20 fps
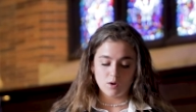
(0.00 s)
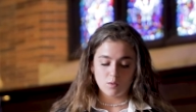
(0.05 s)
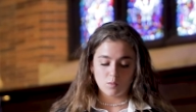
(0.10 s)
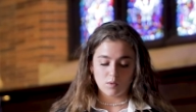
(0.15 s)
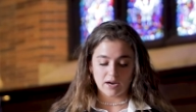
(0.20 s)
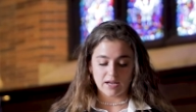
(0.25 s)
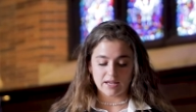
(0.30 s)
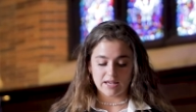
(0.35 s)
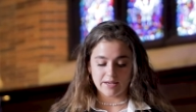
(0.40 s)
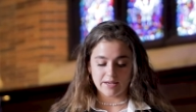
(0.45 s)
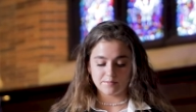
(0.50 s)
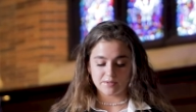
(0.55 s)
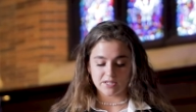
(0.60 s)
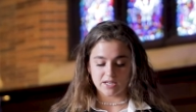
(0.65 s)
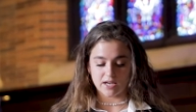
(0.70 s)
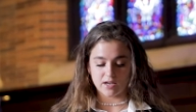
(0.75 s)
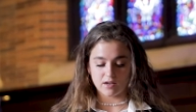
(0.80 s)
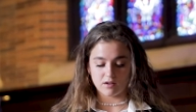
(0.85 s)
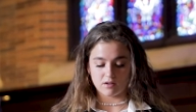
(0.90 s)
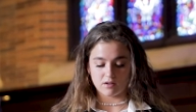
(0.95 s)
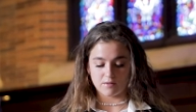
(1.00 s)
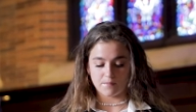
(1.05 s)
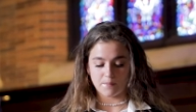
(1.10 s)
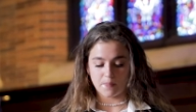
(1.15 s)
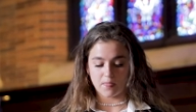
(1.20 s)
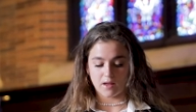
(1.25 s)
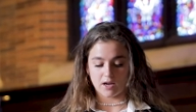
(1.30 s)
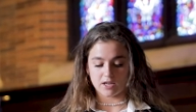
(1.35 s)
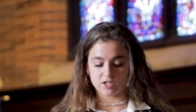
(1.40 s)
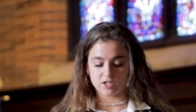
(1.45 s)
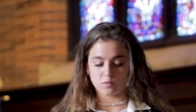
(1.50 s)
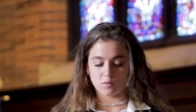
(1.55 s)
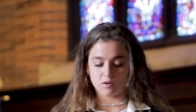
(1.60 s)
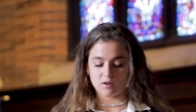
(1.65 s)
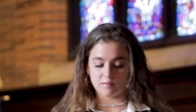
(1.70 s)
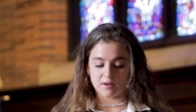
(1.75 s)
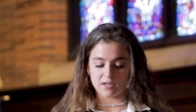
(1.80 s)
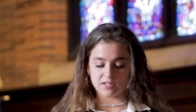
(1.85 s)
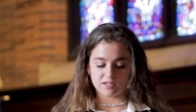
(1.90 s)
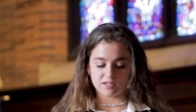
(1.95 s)
When I came to Hill, I swore
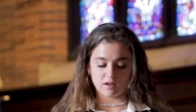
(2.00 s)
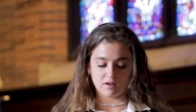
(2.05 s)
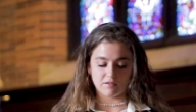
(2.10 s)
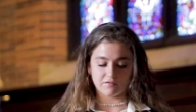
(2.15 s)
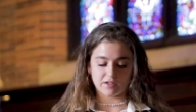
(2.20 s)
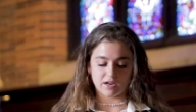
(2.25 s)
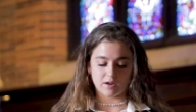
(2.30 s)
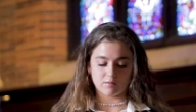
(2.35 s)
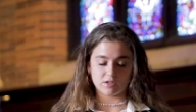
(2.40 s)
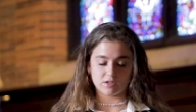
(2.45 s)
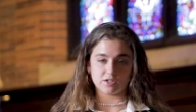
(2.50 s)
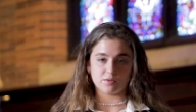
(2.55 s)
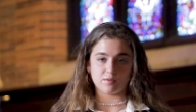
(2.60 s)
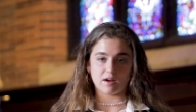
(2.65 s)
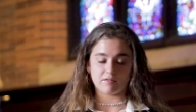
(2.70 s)
to myself that I would do